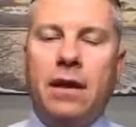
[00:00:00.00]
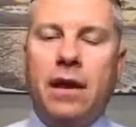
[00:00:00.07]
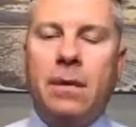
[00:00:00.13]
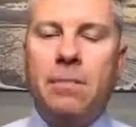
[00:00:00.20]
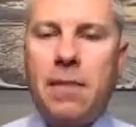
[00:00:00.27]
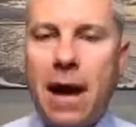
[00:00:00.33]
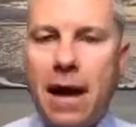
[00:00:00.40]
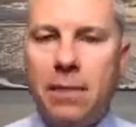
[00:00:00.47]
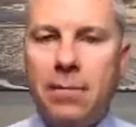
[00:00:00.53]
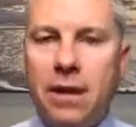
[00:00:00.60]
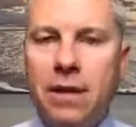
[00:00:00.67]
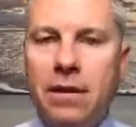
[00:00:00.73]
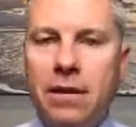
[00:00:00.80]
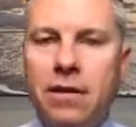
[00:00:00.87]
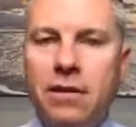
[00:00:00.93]
In my
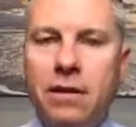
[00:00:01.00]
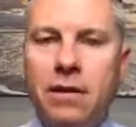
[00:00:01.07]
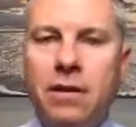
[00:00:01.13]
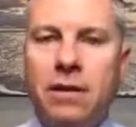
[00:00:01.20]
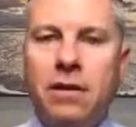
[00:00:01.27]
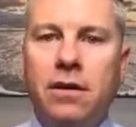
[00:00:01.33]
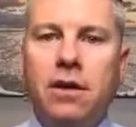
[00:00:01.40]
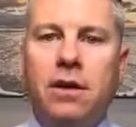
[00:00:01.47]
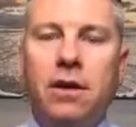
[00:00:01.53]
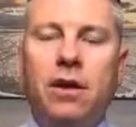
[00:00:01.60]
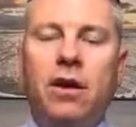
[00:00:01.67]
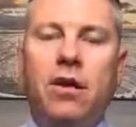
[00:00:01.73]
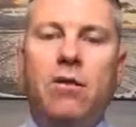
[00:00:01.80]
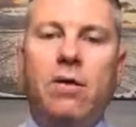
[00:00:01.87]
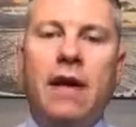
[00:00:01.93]
opinion, you
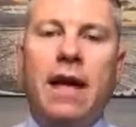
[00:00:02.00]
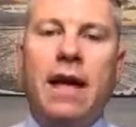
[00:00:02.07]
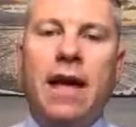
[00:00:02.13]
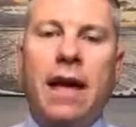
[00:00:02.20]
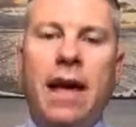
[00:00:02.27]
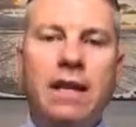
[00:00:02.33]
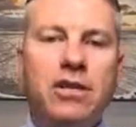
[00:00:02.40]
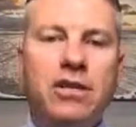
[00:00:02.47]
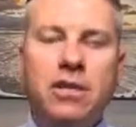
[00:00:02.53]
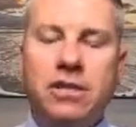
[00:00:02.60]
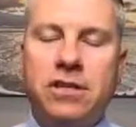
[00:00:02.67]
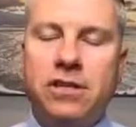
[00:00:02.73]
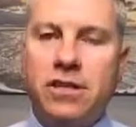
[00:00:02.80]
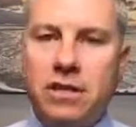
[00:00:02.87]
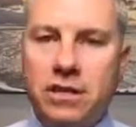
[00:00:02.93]
know, age
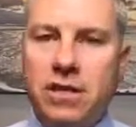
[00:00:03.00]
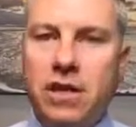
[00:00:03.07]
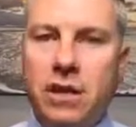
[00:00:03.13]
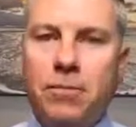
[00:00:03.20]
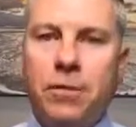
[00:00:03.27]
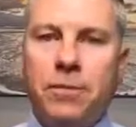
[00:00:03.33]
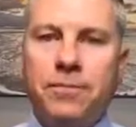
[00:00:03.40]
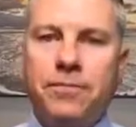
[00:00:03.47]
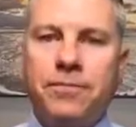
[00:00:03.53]
is just a number.